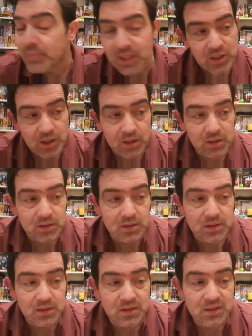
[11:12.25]

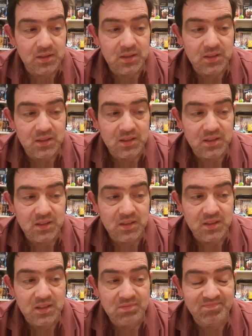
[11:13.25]

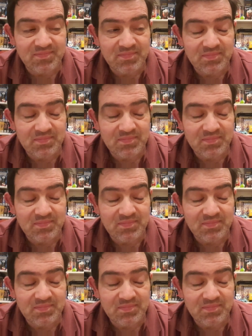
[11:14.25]
Because